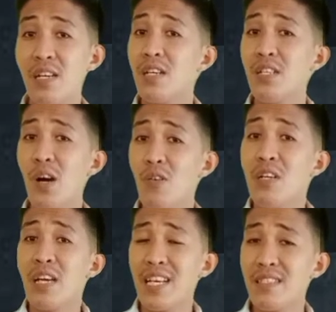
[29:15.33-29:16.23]

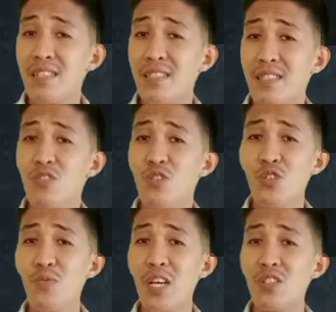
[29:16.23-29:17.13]
Now, is the
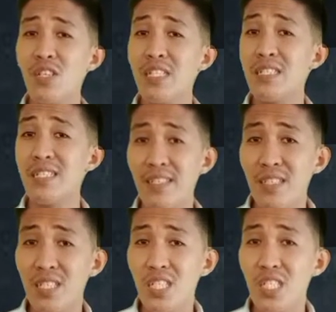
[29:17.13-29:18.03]
situation
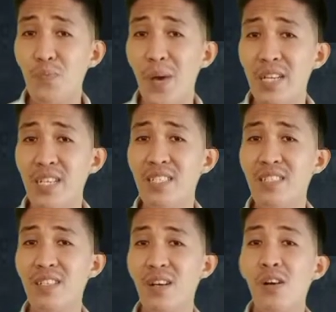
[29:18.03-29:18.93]
density
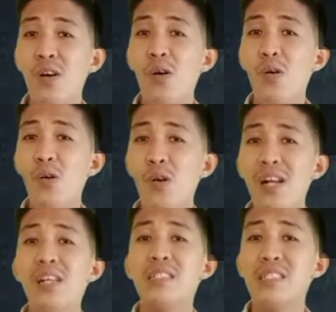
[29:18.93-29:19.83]
dependent
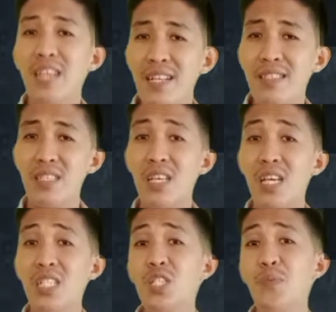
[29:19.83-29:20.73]
or
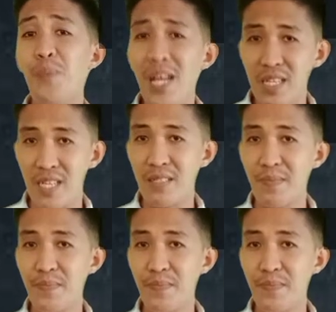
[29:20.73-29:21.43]
density independent?